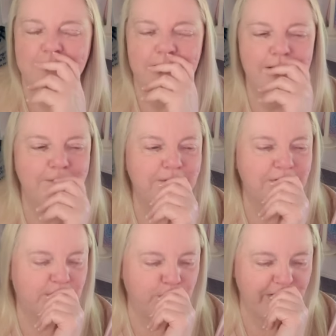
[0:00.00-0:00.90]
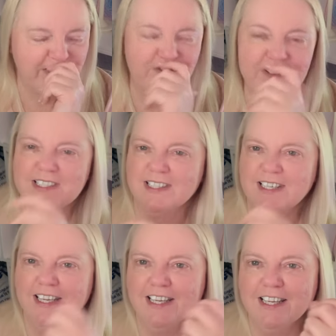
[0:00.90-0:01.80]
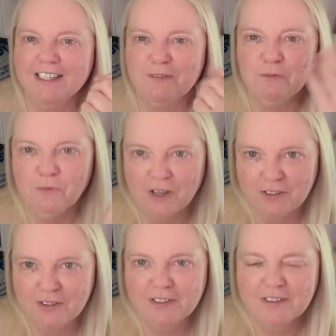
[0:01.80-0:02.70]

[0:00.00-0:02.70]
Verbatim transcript: um, squares recently I did one